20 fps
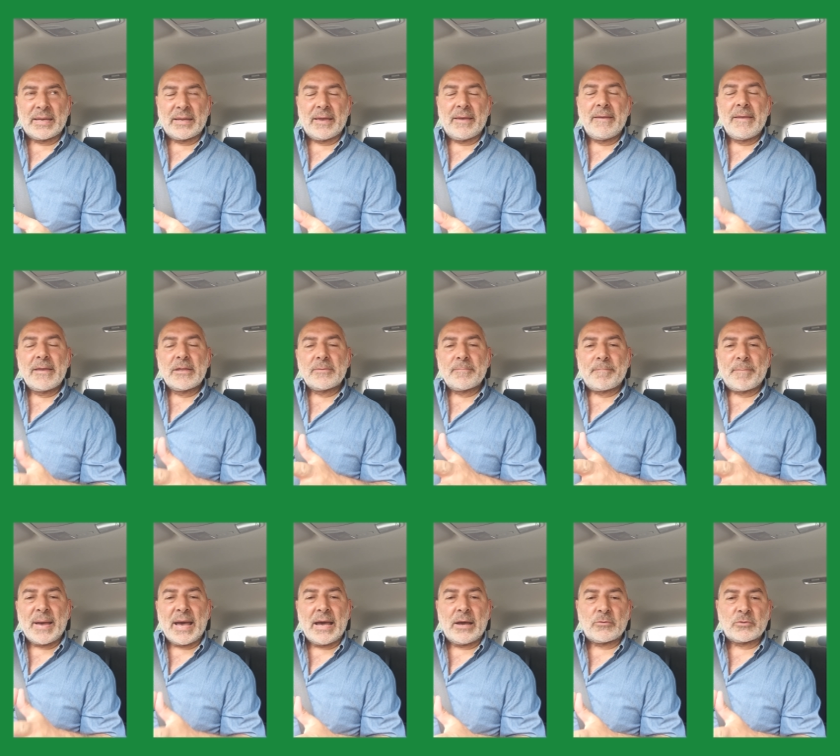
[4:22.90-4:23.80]
of
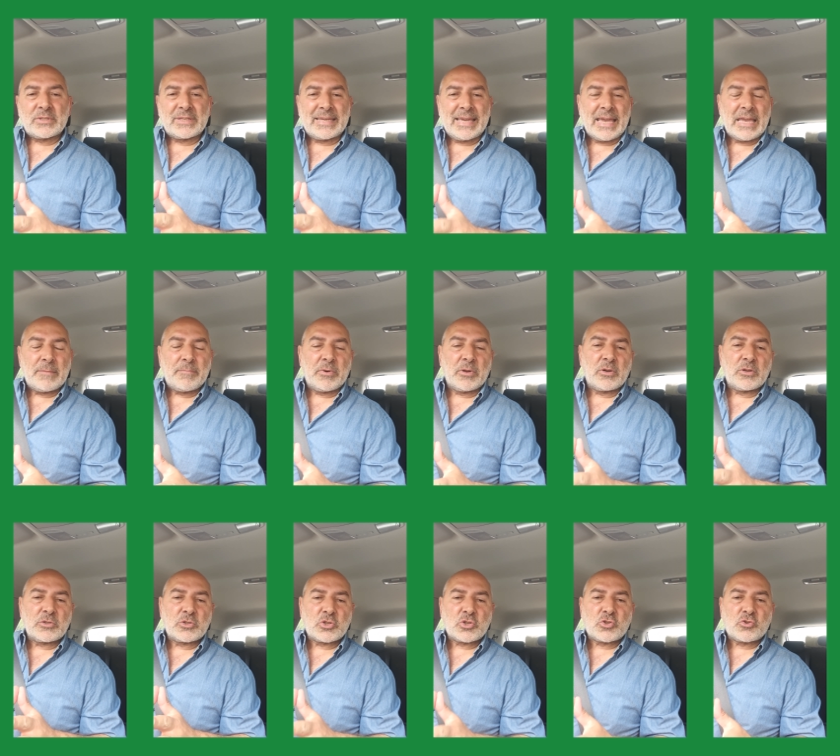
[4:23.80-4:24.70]
pound cable
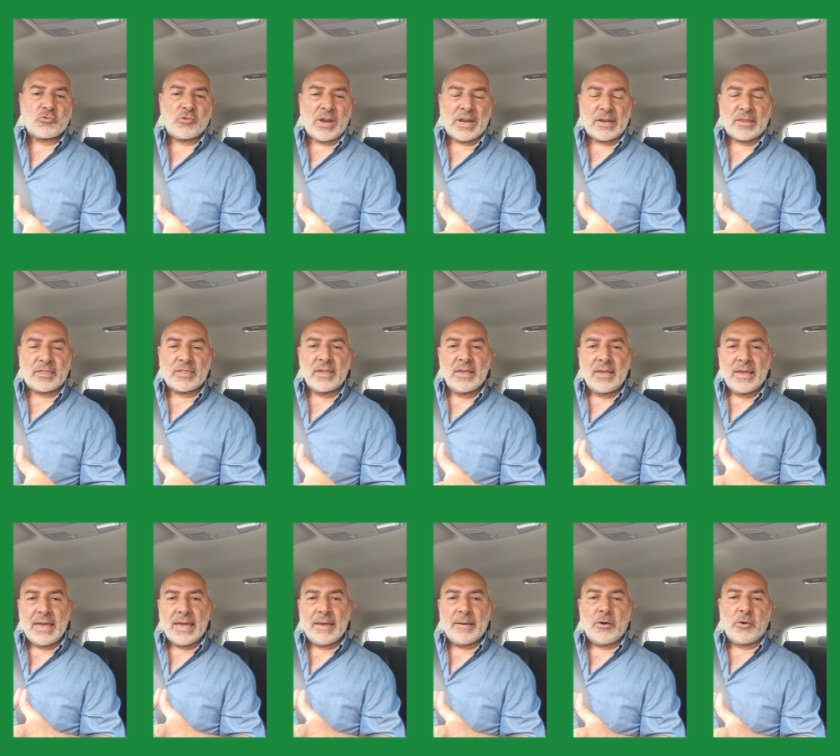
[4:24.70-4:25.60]
strength
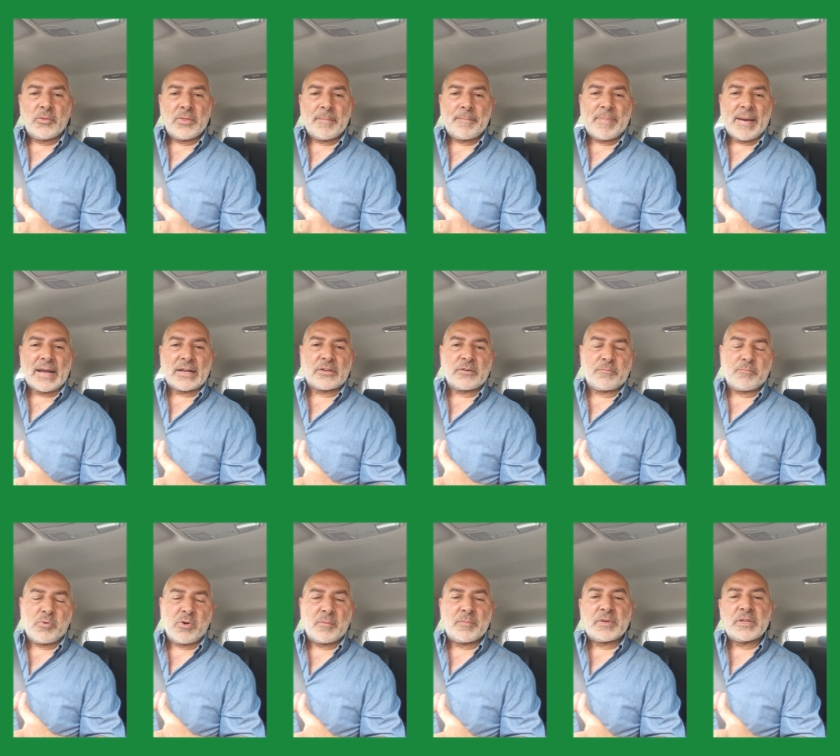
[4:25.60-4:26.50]
uh, on the back of
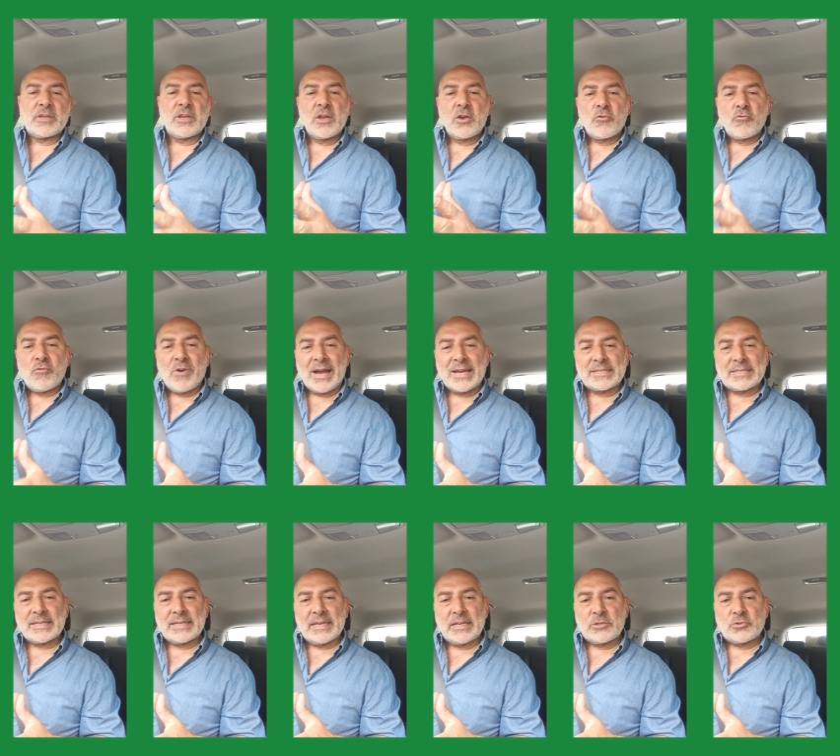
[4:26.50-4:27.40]
probably
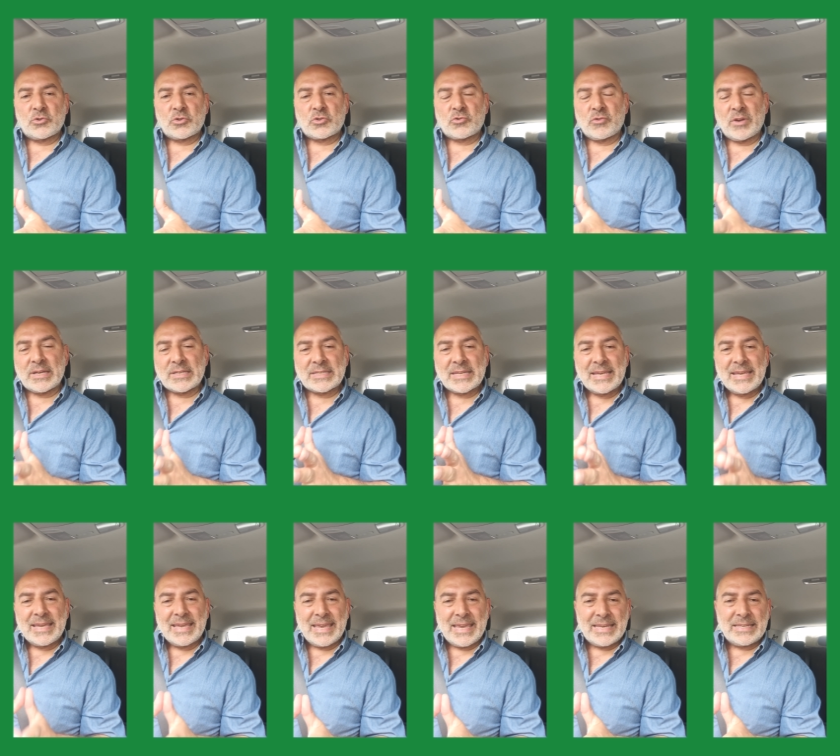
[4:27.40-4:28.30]
rising interest rates
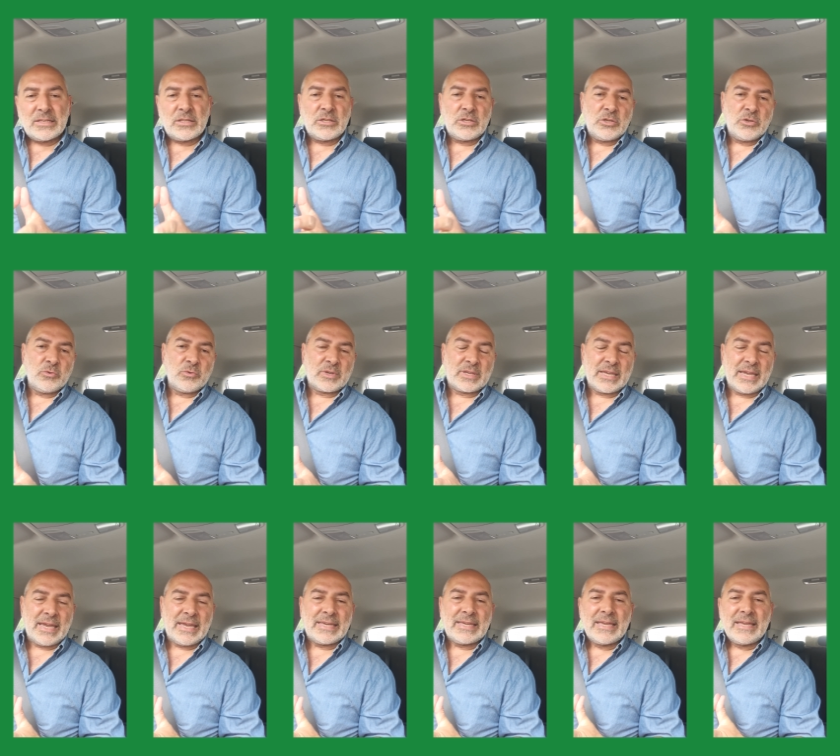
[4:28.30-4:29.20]
in the
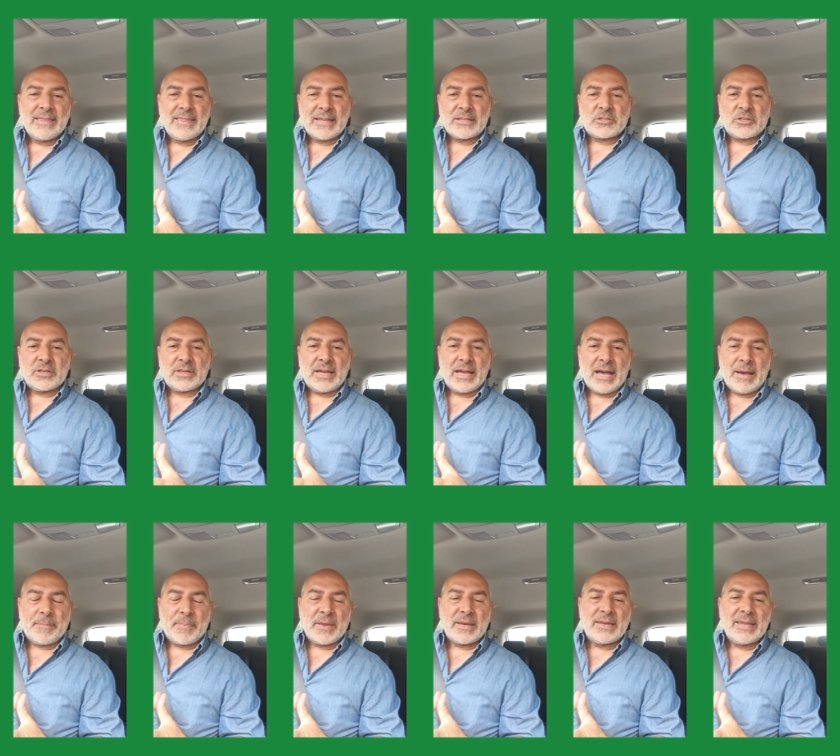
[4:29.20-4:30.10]
UK that's going to
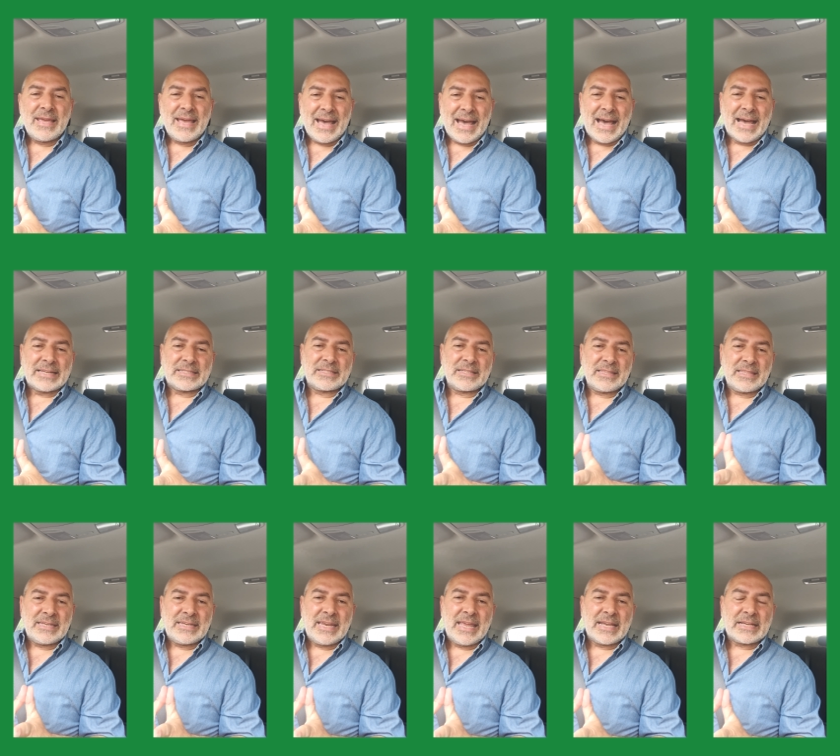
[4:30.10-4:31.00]
happen at
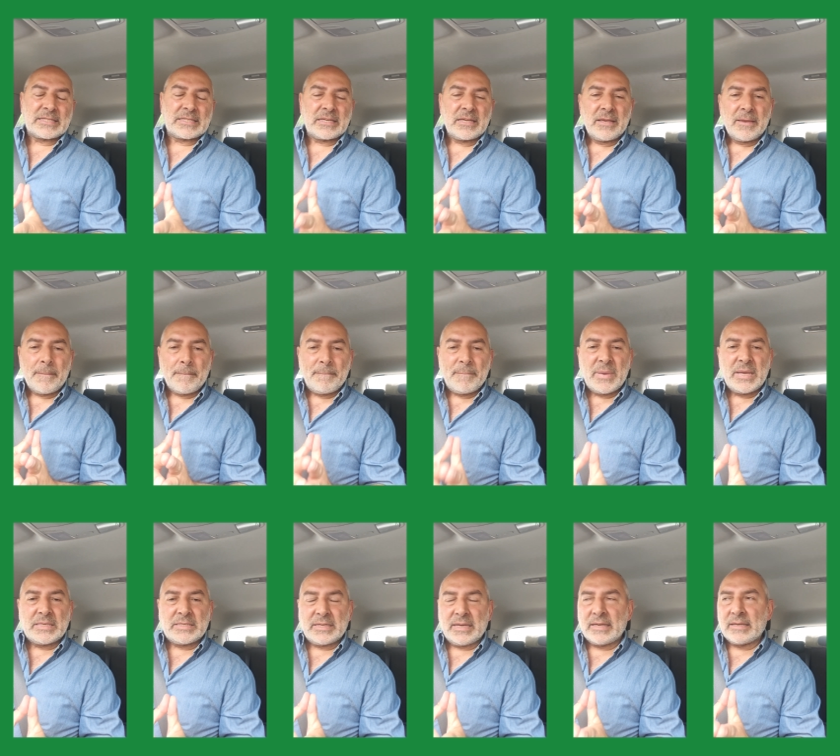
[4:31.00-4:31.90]
the next
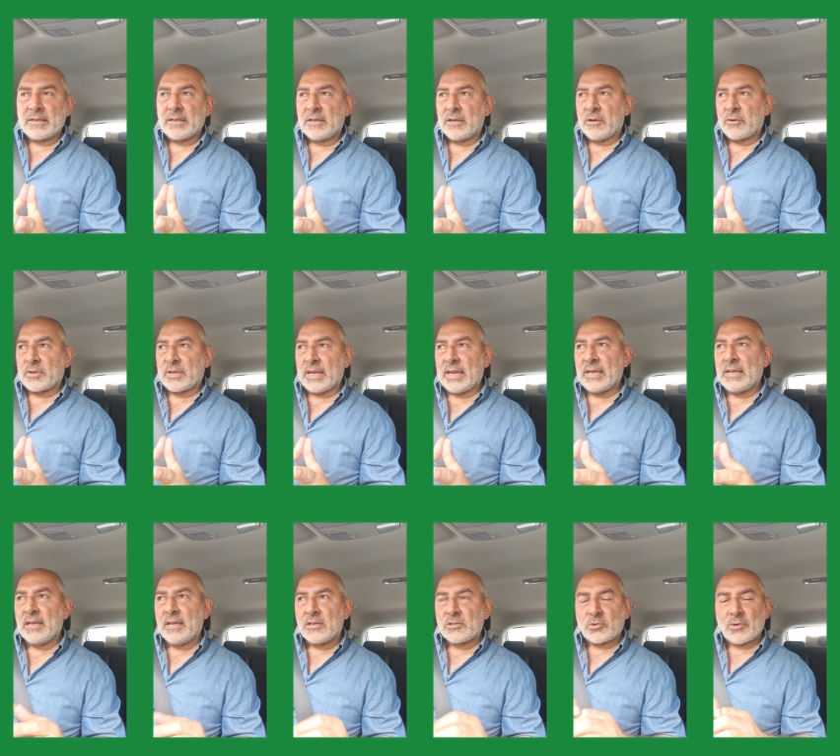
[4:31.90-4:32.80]
meeting. Okay,
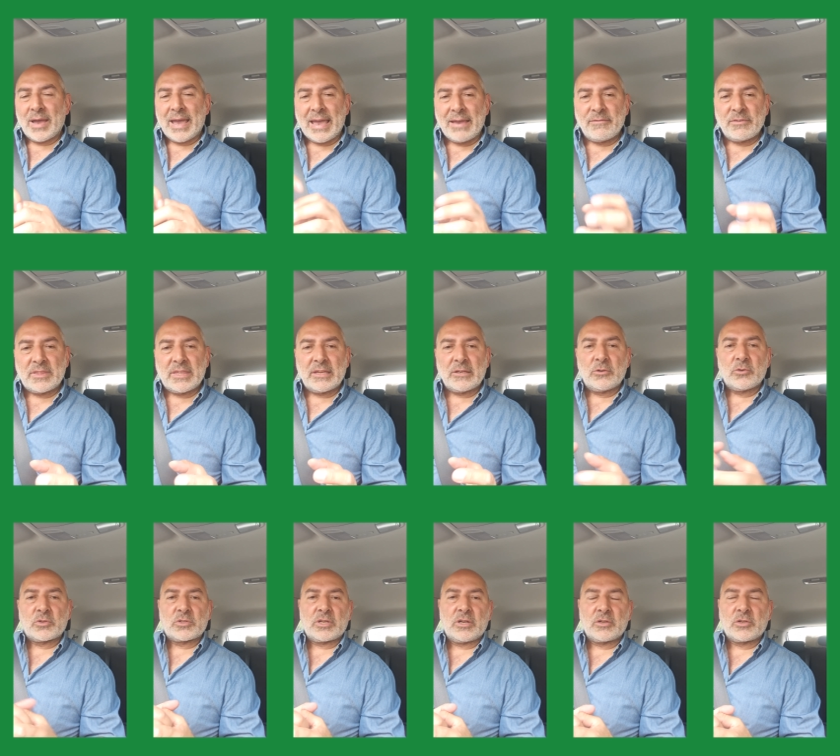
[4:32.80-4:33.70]
so everything
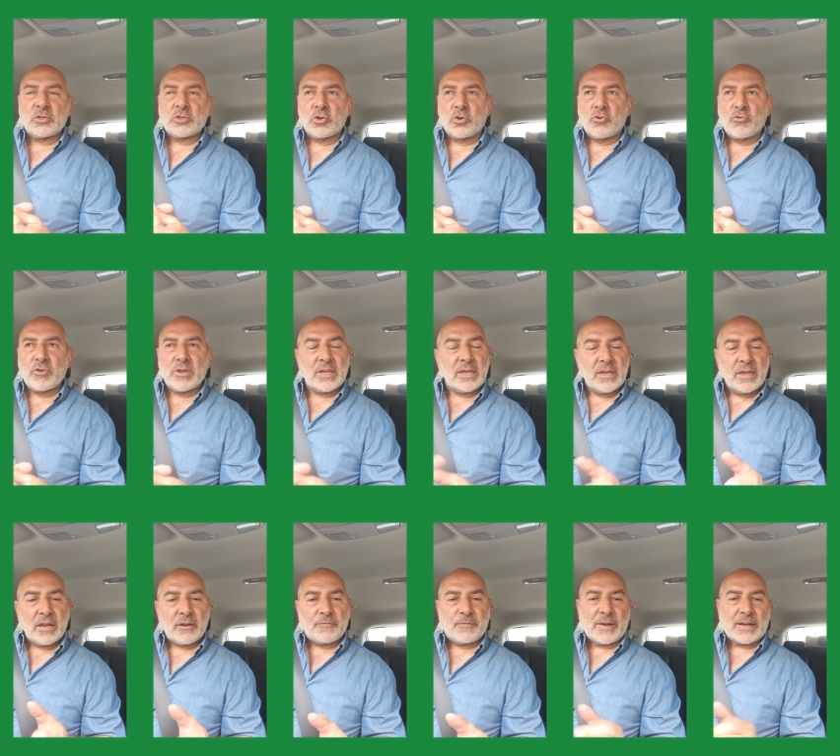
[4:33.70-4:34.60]
looks hunky dory.
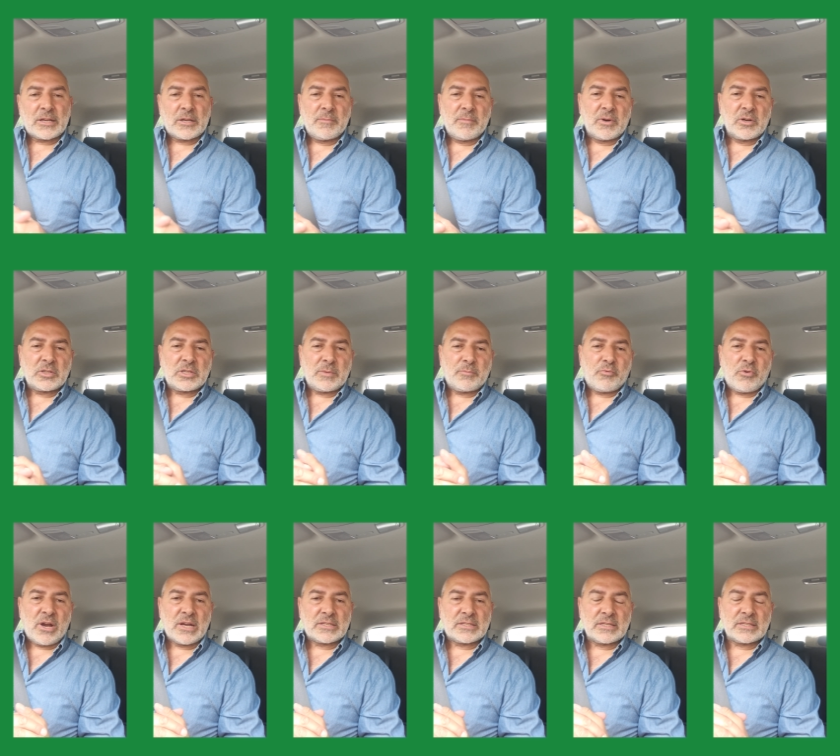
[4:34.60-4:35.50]
In fact, commodity
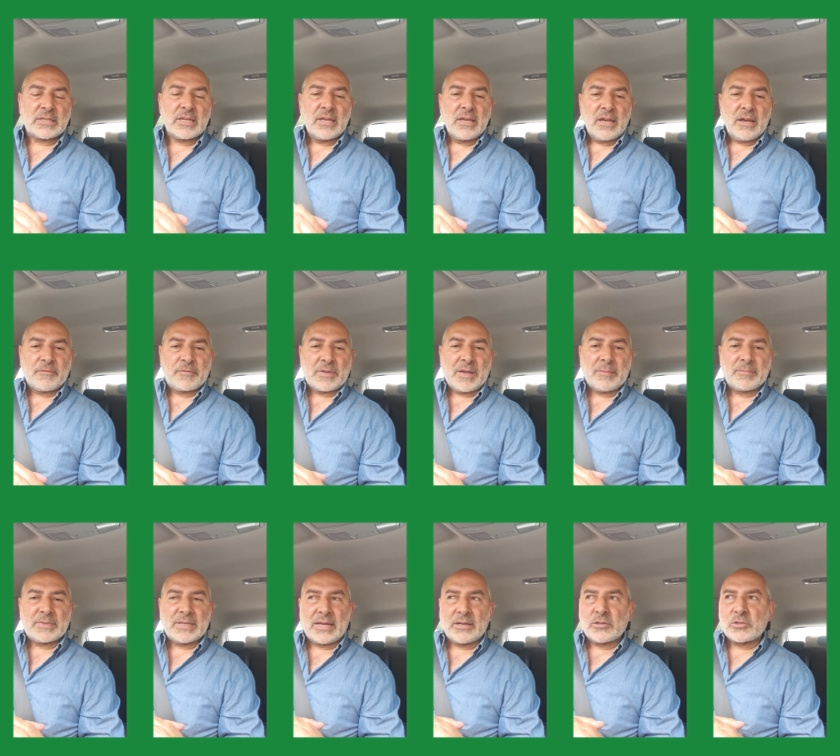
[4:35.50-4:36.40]
prices have
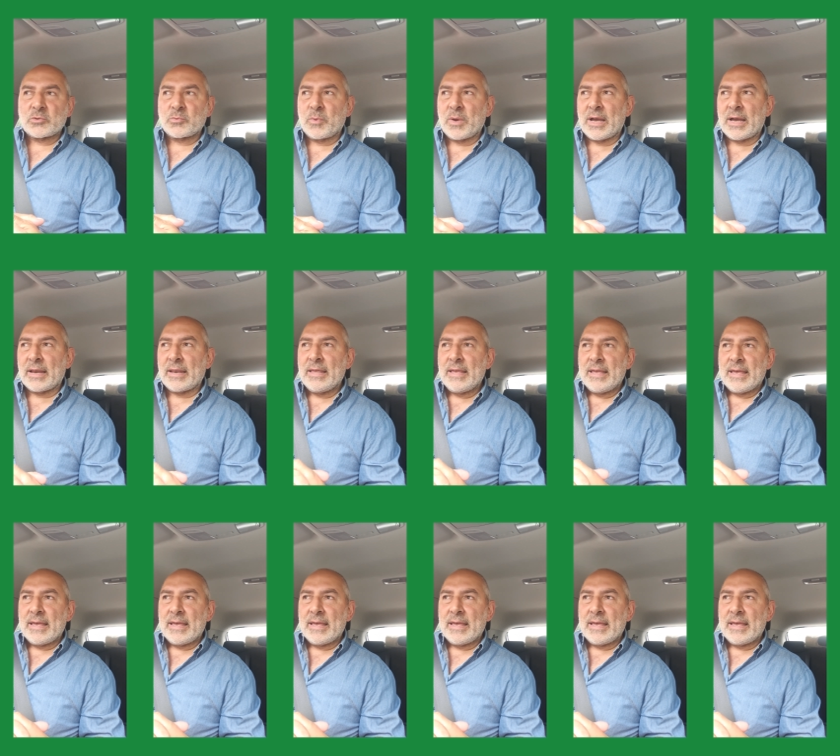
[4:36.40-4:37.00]
come down as well.